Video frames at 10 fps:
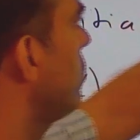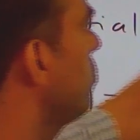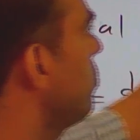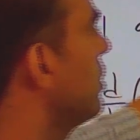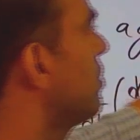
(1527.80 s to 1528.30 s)

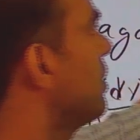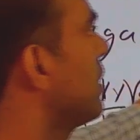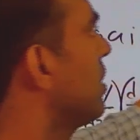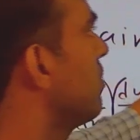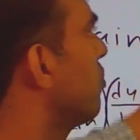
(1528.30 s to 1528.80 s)
this
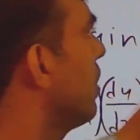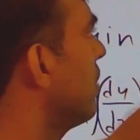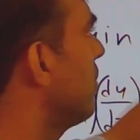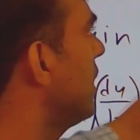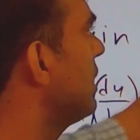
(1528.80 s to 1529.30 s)
become 1
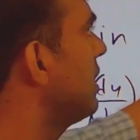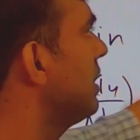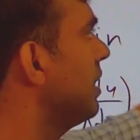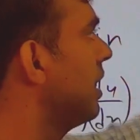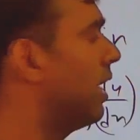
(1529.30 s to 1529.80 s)
by 3,
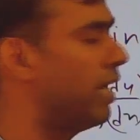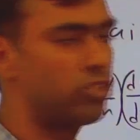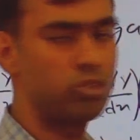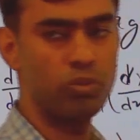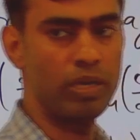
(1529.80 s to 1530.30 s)
and
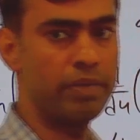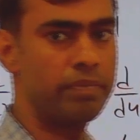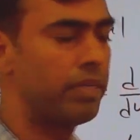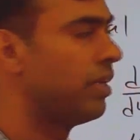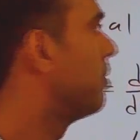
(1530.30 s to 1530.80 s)
so on,
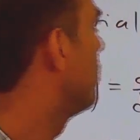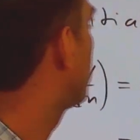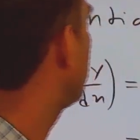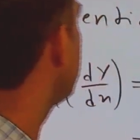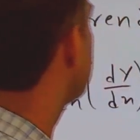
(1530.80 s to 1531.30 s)

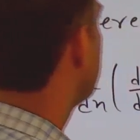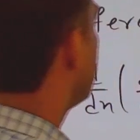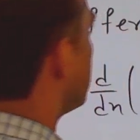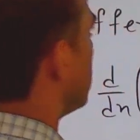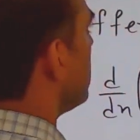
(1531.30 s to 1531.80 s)
because
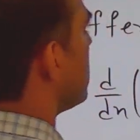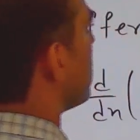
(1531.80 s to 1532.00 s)
this term